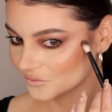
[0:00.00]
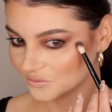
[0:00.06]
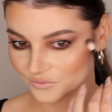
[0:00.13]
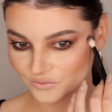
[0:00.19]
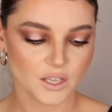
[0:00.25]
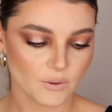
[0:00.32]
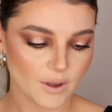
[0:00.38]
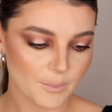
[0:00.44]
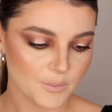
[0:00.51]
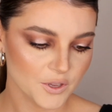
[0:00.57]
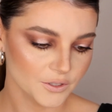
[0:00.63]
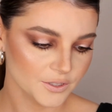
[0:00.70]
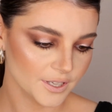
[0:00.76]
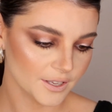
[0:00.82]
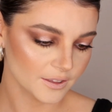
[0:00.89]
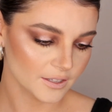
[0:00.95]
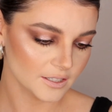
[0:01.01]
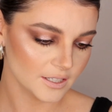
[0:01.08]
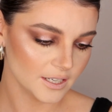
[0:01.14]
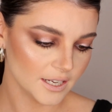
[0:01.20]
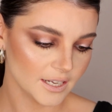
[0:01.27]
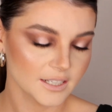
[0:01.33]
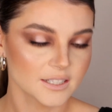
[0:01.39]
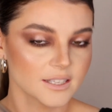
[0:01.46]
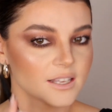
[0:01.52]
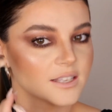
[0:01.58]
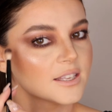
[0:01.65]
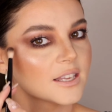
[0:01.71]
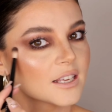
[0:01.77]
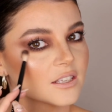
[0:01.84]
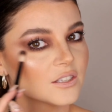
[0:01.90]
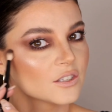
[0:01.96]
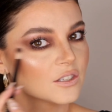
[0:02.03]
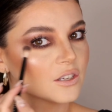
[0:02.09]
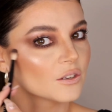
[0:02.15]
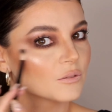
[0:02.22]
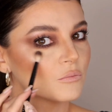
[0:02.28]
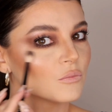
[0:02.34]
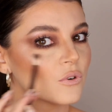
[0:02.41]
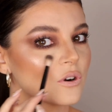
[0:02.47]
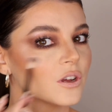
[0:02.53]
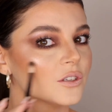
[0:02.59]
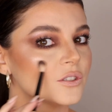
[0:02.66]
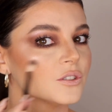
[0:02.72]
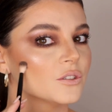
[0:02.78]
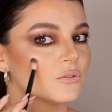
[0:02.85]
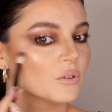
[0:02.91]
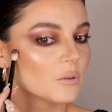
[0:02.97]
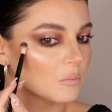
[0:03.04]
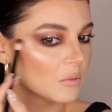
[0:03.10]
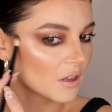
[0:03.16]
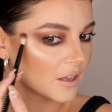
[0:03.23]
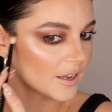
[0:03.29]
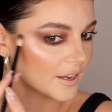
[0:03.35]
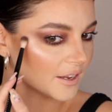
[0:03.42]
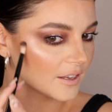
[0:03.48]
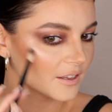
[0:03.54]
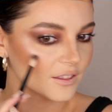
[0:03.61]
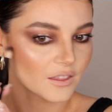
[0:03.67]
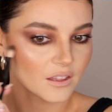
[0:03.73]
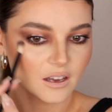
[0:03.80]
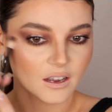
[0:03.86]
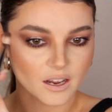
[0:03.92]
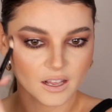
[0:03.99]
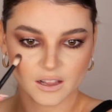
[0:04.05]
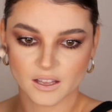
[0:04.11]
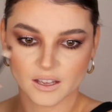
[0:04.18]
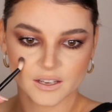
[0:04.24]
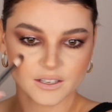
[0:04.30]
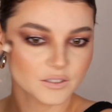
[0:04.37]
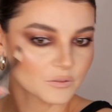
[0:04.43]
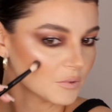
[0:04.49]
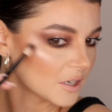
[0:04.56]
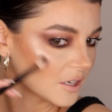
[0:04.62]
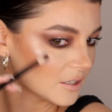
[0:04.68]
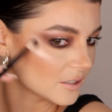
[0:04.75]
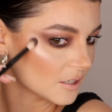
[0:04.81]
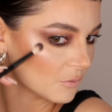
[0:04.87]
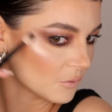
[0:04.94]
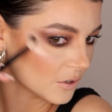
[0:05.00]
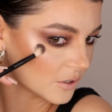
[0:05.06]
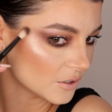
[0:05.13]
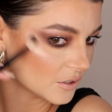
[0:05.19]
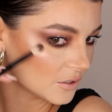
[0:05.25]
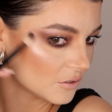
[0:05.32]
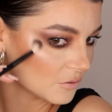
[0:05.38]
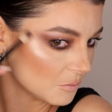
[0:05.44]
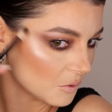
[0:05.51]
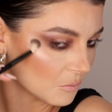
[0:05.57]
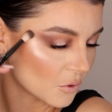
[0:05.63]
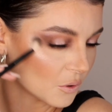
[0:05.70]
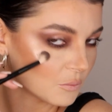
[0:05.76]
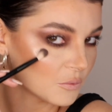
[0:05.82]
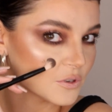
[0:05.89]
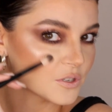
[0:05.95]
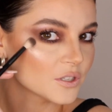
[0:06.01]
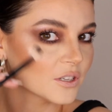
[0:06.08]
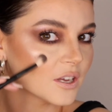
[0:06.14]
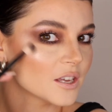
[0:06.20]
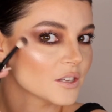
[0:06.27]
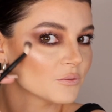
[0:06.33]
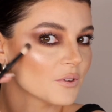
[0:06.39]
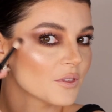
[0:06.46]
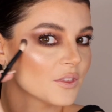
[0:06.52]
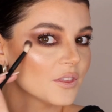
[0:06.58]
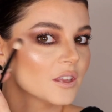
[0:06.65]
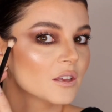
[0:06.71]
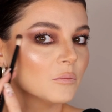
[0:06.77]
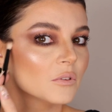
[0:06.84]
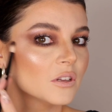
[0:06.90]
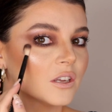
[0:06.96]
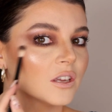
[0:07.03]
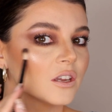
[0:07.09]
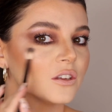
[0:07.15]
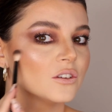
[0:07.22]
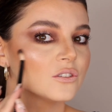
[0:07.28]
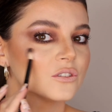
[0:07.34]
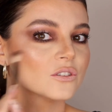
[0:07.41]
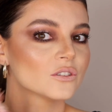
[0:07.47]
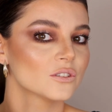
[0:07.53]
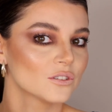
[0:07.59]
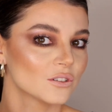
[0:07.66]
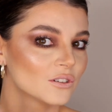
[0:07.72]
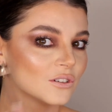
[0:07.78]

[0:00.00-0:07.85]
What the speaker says: So I'm using the NYX 16 brush to apply the highlight because I want to be more precise with the application.